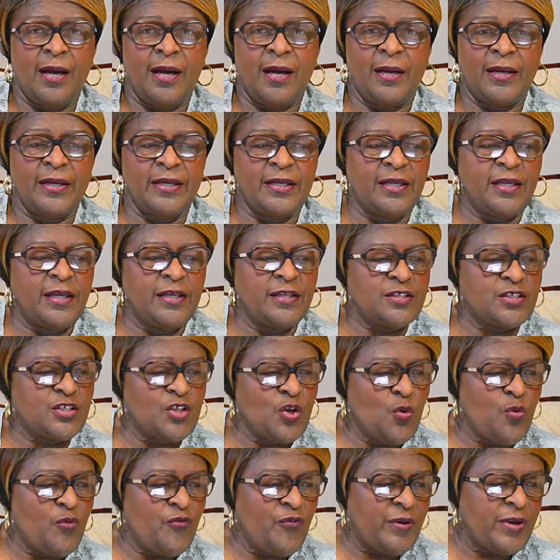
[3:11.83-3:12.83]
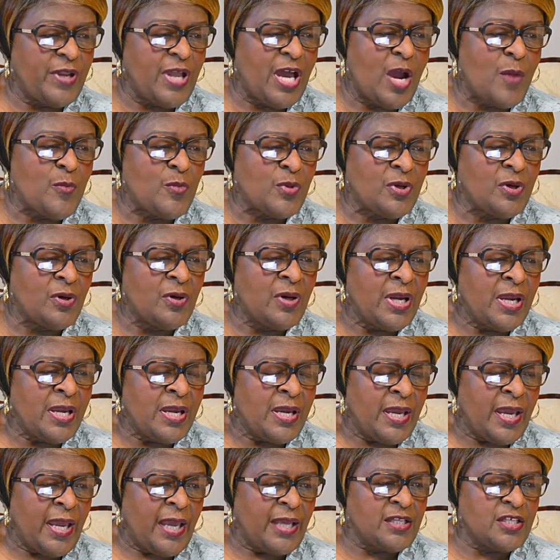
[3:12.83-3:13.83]
It's so phenomenal.
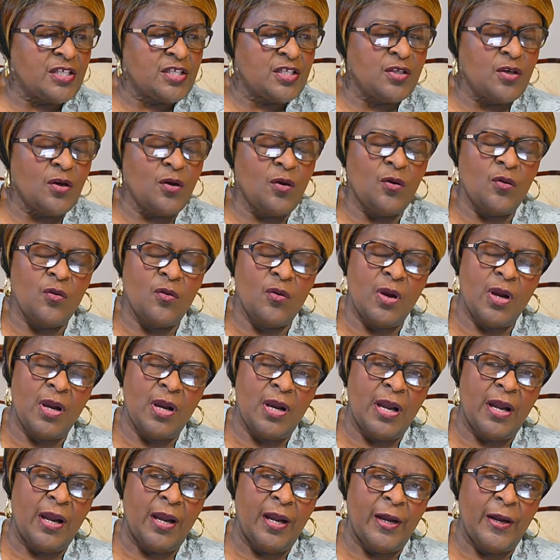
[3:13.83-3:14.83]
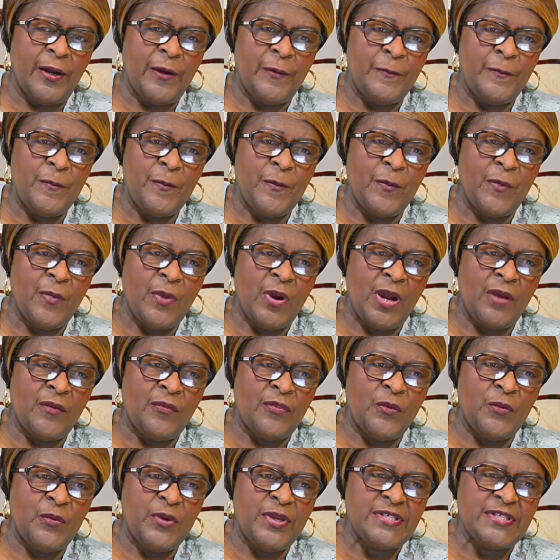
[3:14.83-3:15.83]
And so
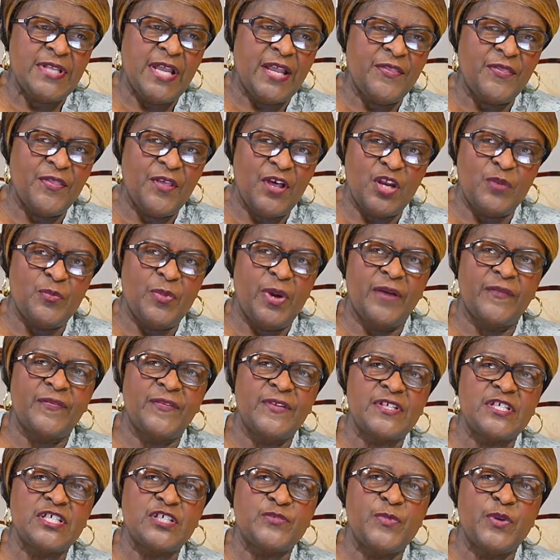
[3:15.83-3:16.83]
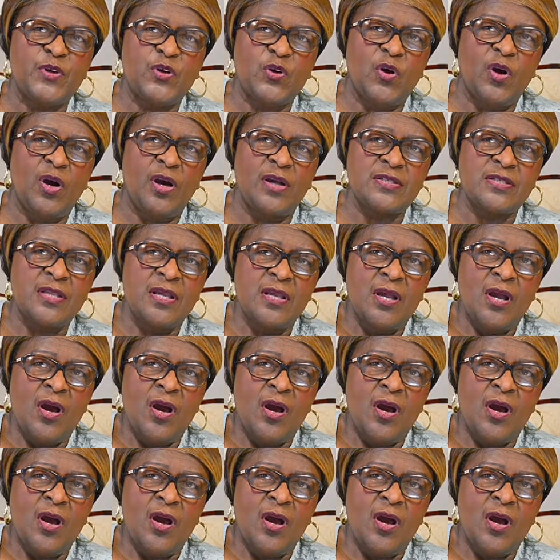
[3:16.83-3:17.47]
the reason I thought about this is because